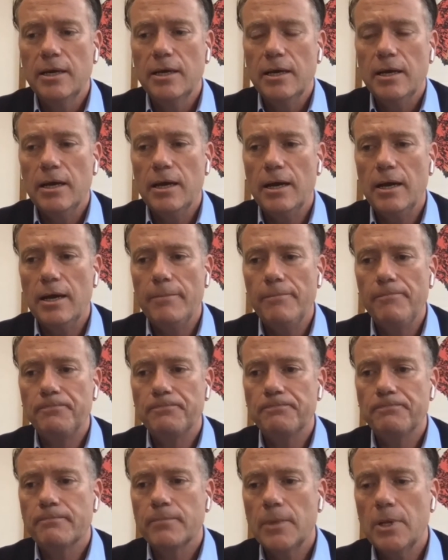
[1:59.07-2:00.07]

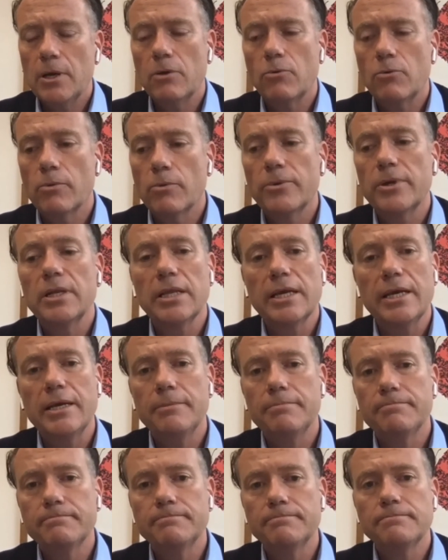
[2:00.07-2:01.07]
we're
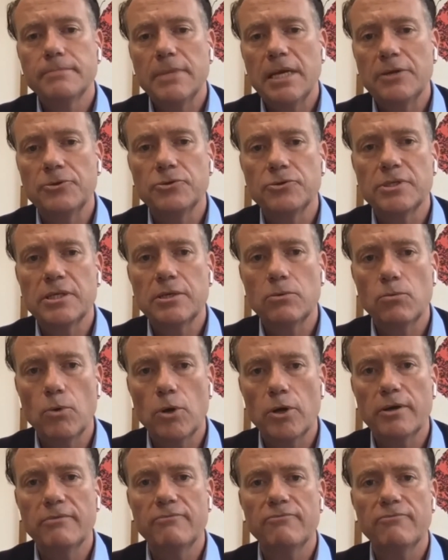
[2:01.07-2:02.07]
really interested in working for